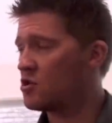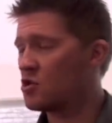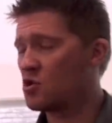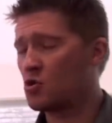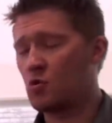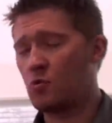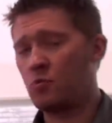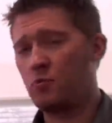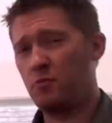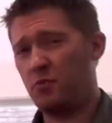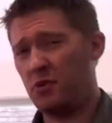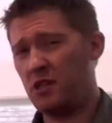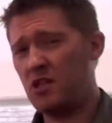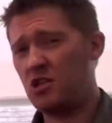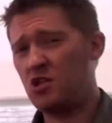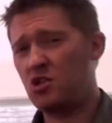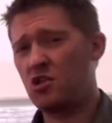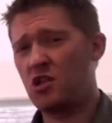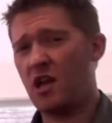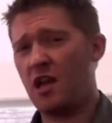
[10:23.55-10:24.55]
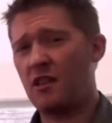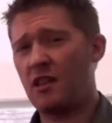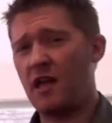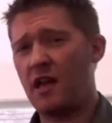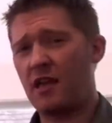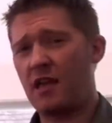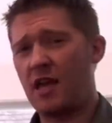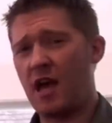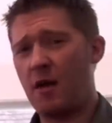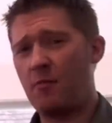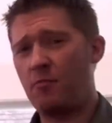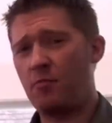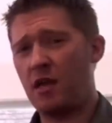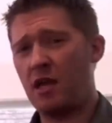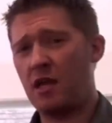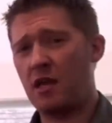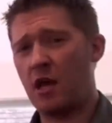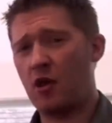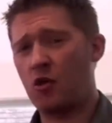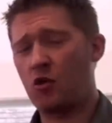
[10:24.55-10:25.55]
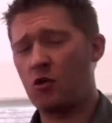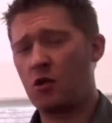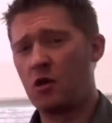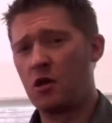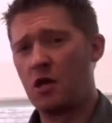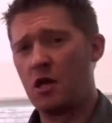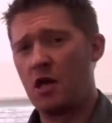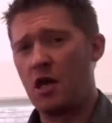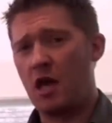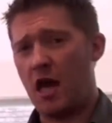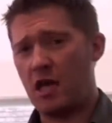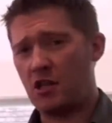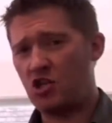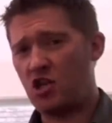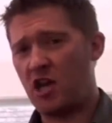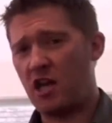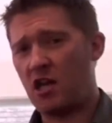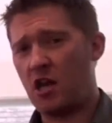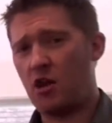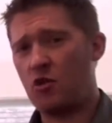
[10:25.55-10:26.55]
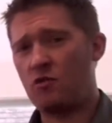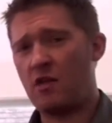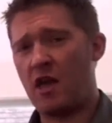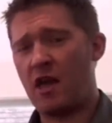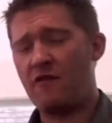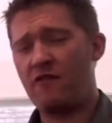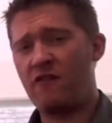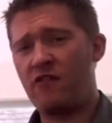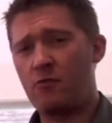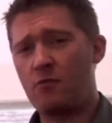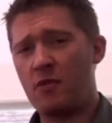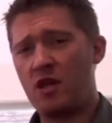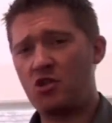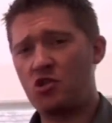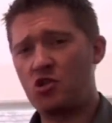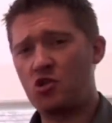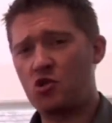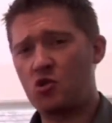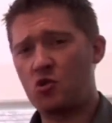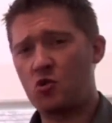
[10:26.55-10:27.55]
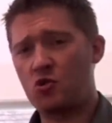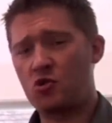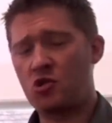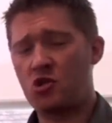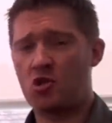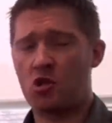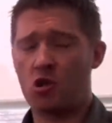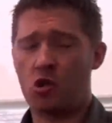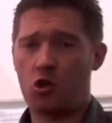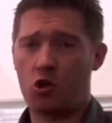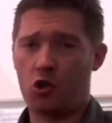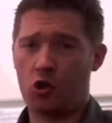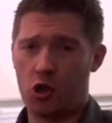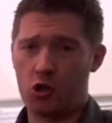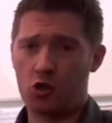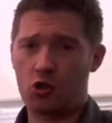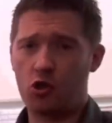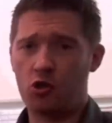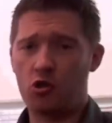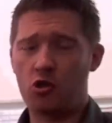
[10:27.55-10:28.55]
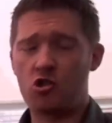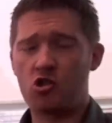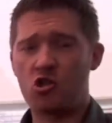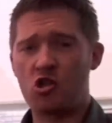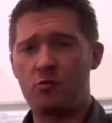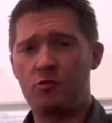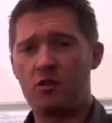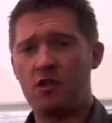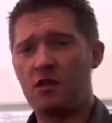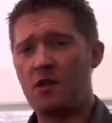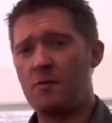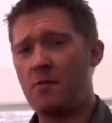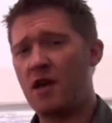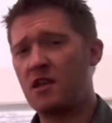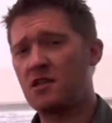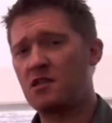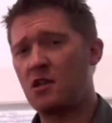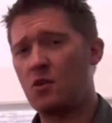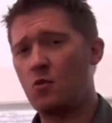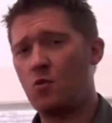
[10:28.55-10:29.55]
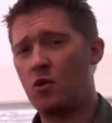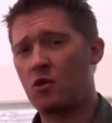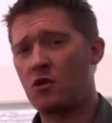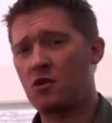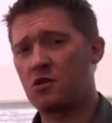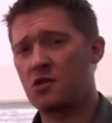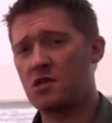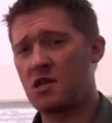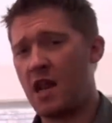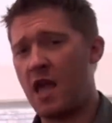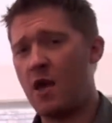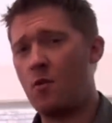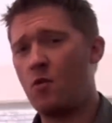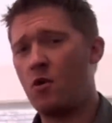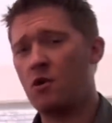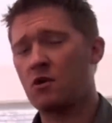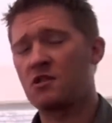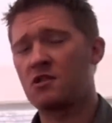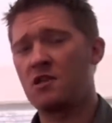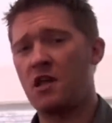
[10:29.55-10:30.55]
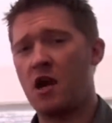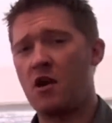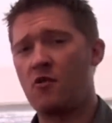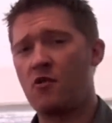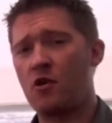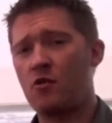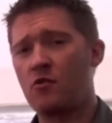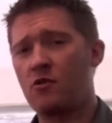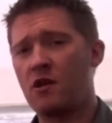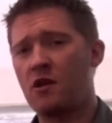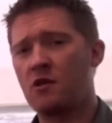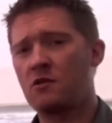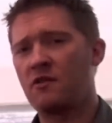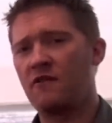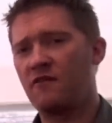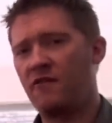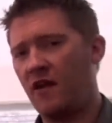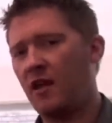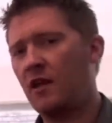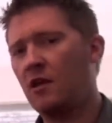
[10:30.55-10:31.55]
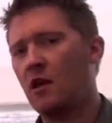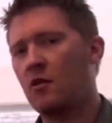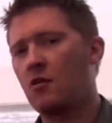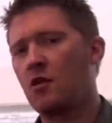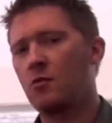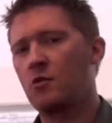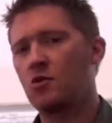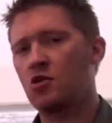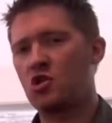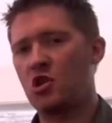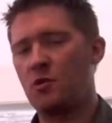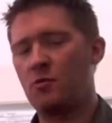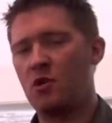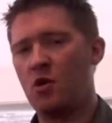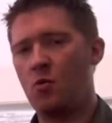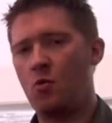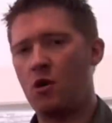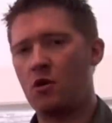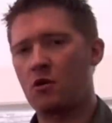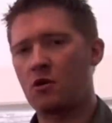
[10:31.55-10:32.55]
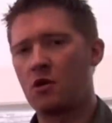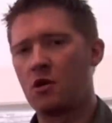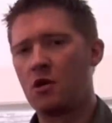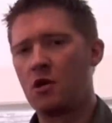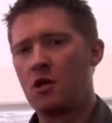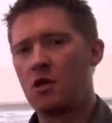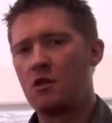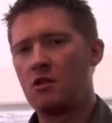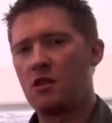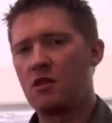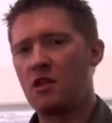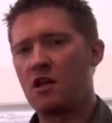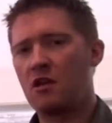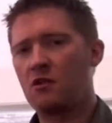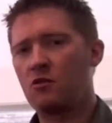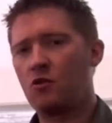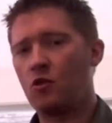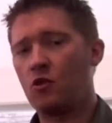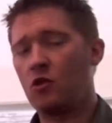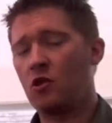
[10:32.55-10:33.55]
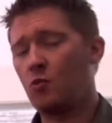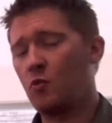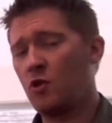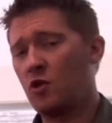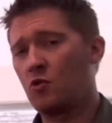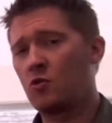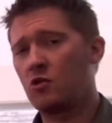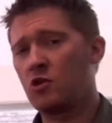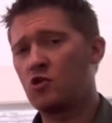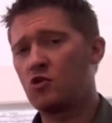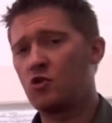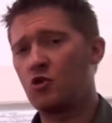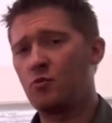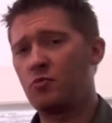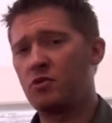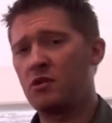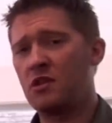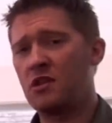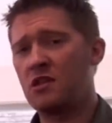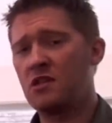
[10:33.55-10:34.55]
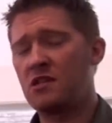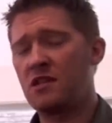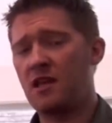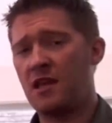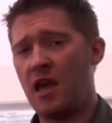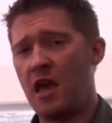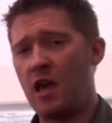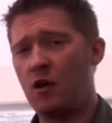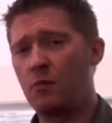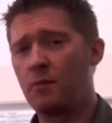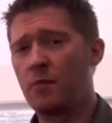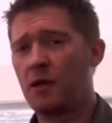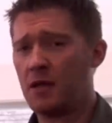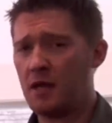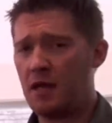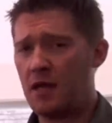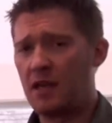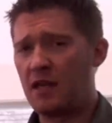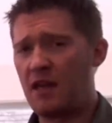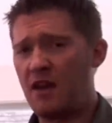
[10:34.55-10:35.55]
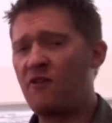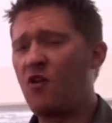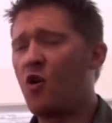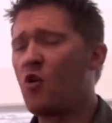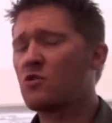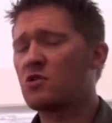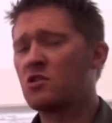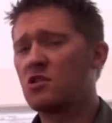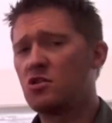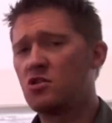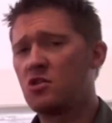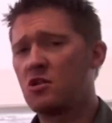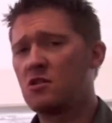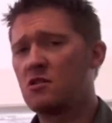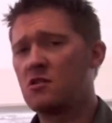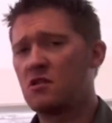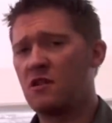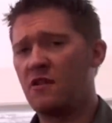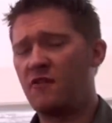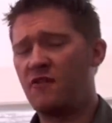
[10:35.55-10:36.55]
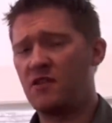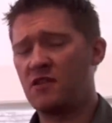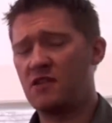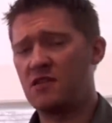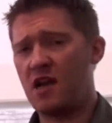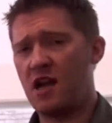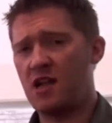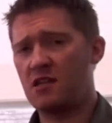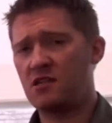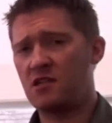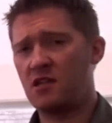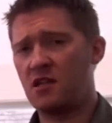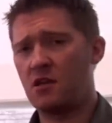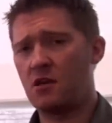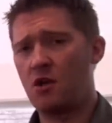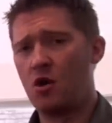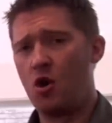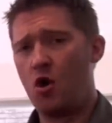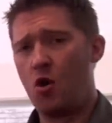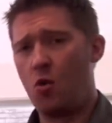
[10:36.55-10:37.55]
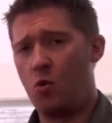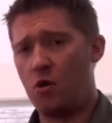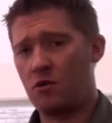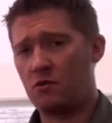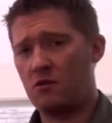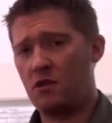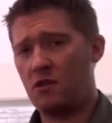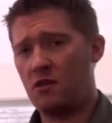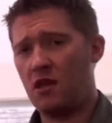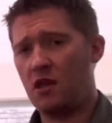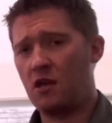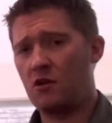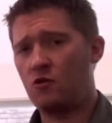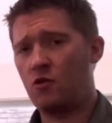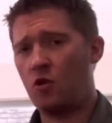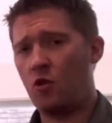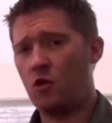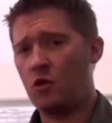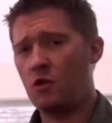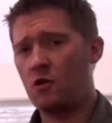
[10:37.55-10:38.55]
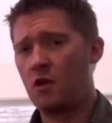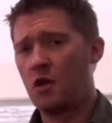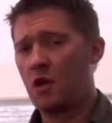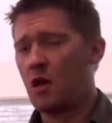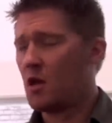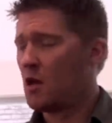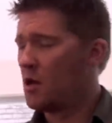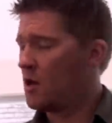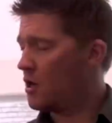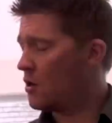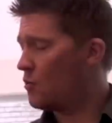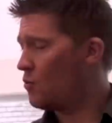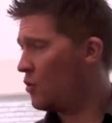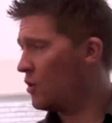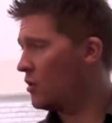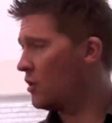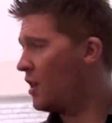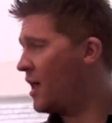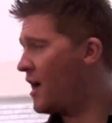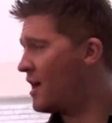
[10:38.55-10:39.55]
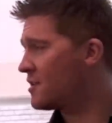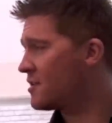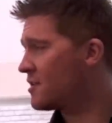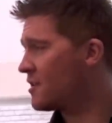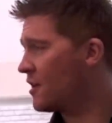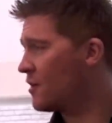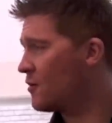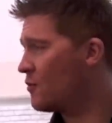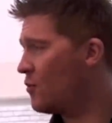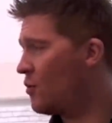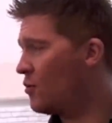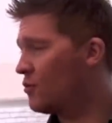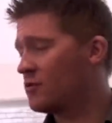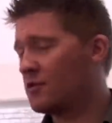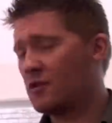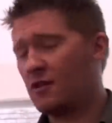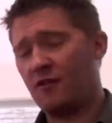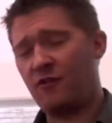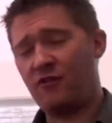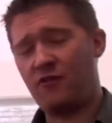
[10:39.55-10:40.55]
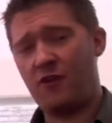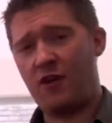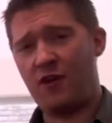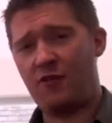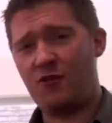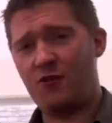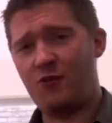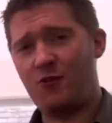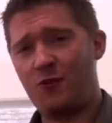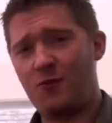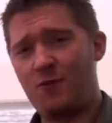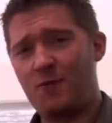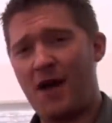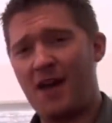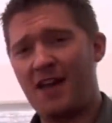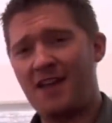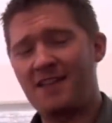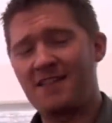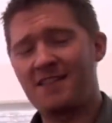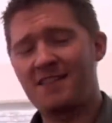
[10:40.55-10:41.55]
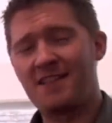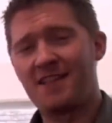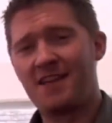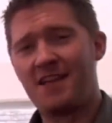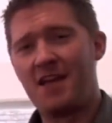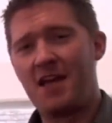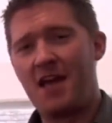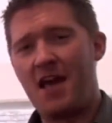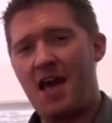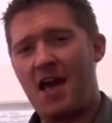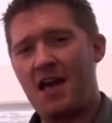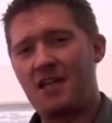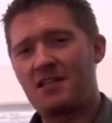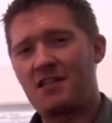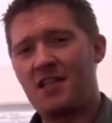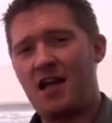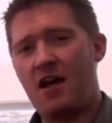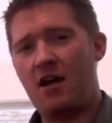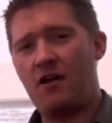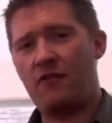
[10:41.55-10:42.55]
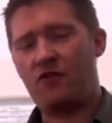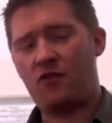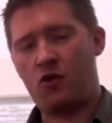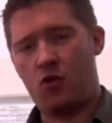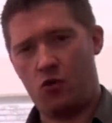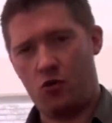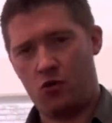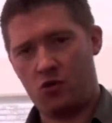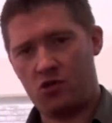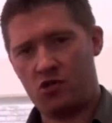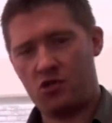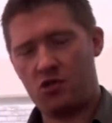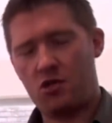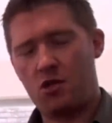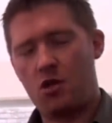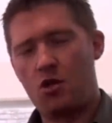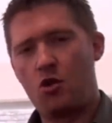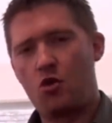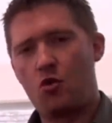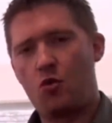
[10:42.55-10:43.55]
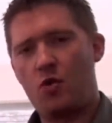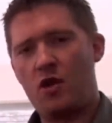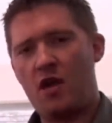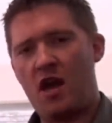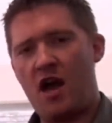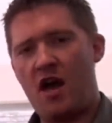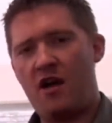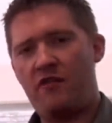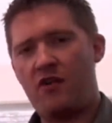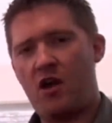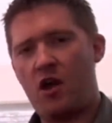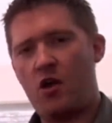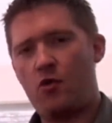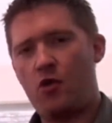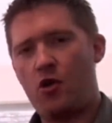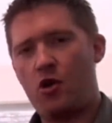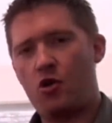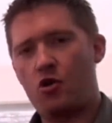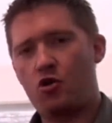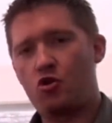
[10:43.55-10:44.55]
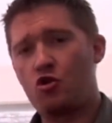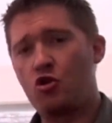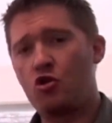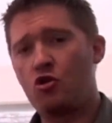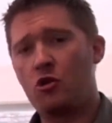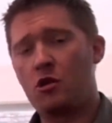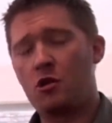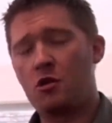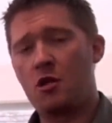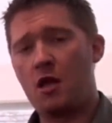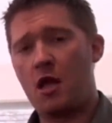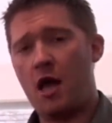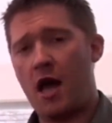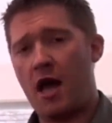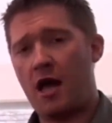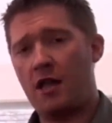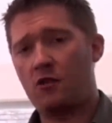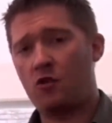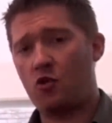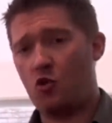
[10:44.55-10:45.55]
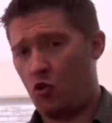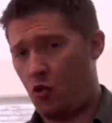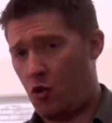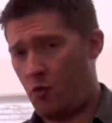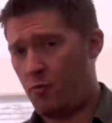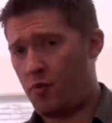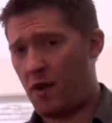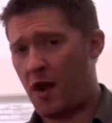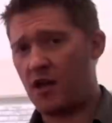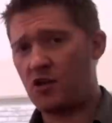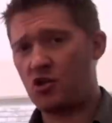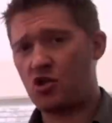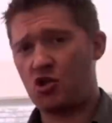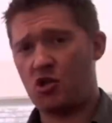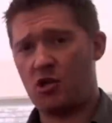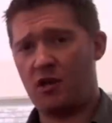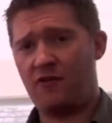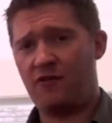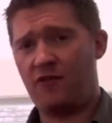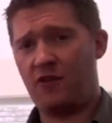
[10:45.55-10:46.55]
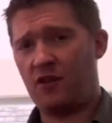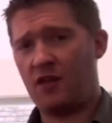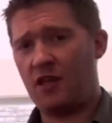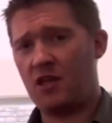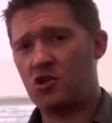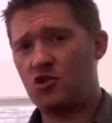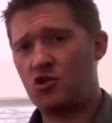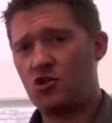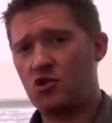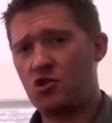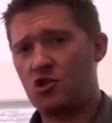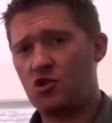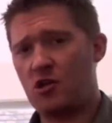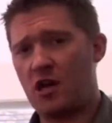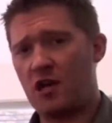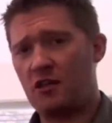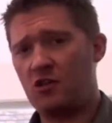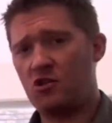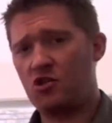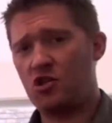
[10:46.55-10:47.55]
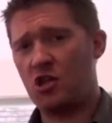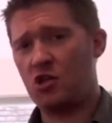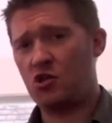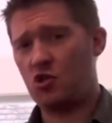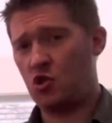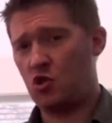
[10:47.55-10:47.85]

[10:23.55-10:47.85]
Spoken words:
So please check that campaign out and check out the information sources, including some of the domestic workers' networks that are out there, to find out about some of the work that they are doing. And we're only too pleased to help give oxygen to the fantastic work that they are doing. And one last thing, Walton, if you don't mind, is that, of course, we have our union and co-op branch affiliation strategy.